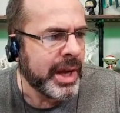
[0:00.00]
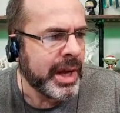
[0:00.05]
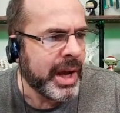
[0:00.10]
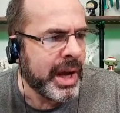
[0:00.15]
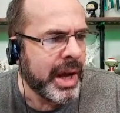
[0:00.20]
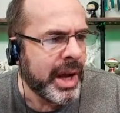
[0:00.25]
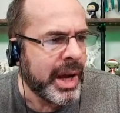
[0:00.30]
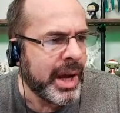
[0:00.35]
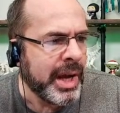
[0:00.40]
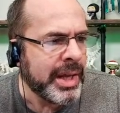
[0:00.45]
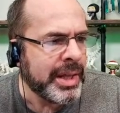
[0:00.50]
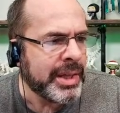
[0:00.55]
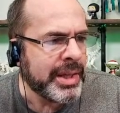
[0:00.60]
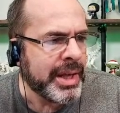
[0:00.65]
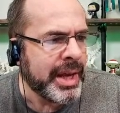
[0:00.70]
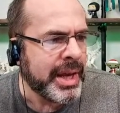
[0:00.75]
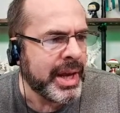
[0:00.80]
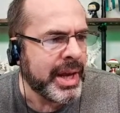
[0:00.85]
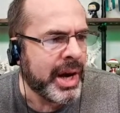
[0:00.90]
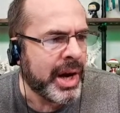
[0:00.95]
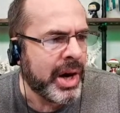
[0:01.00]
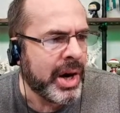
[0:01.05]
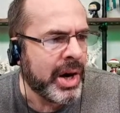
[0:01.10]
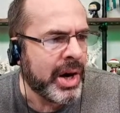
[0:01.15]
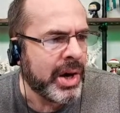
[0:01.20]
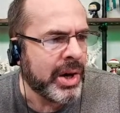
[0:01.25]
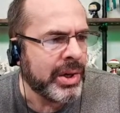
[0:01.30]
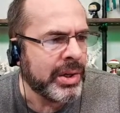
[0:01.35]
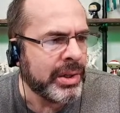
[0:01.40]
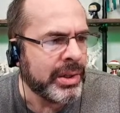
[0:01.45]
They
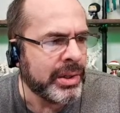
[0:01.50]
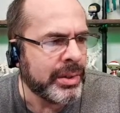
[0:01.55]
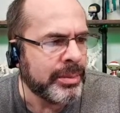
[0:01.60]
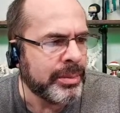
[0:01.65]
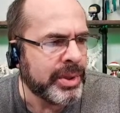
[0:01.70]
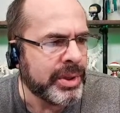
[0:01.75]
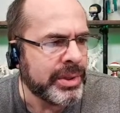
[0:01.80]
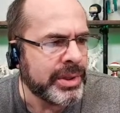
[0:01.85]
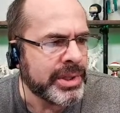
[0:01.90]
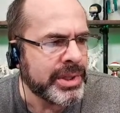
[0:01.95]
are liberal,